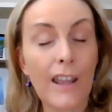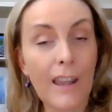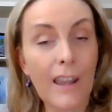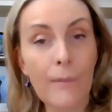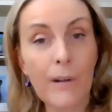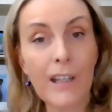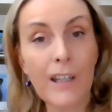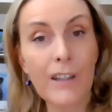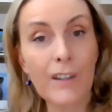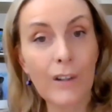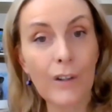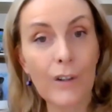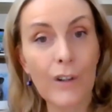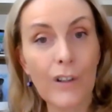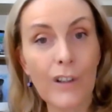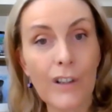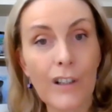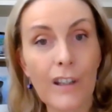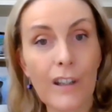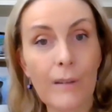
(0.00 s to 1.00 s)
And then when you
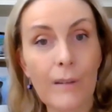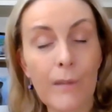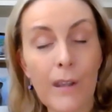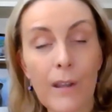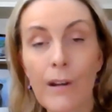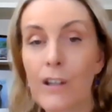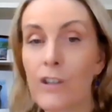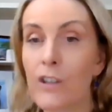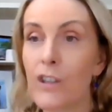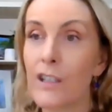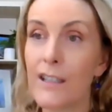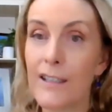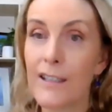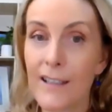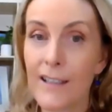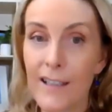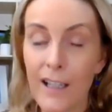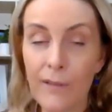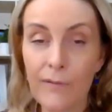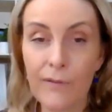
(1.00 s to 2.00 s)
talk to them, you actually
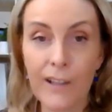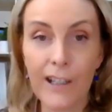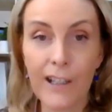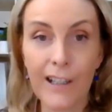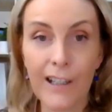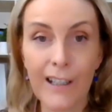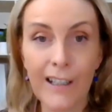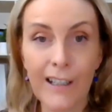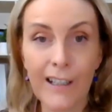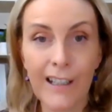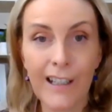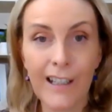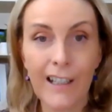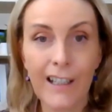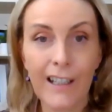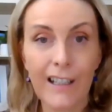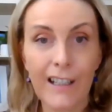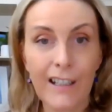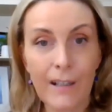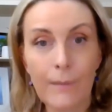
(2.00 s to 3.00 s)
discover
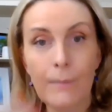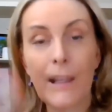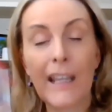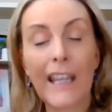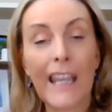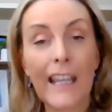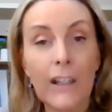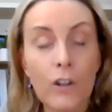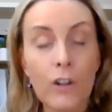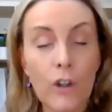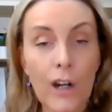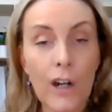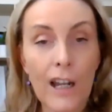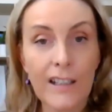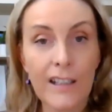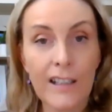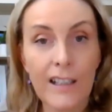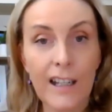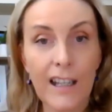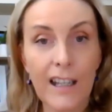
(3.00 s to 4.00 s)
something
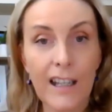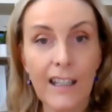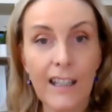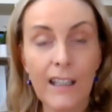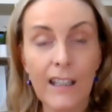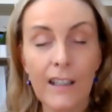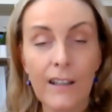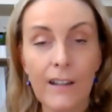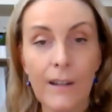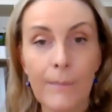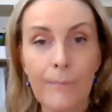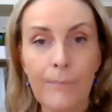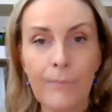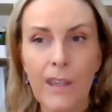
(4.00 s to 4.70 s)
interesting.